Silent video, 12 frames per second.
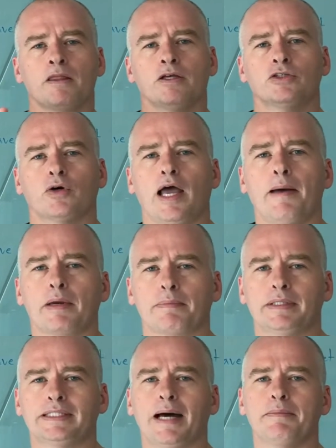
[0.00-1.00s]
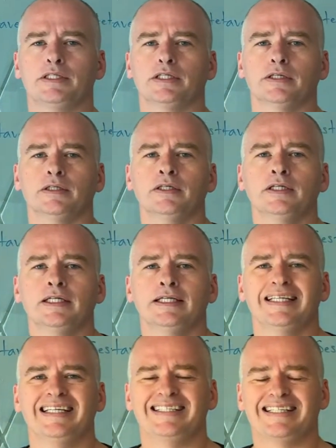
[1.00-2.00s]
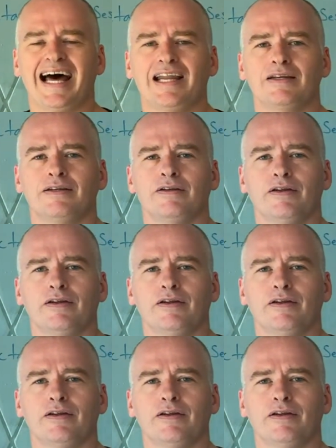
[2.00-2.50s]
So iambic pentameter is that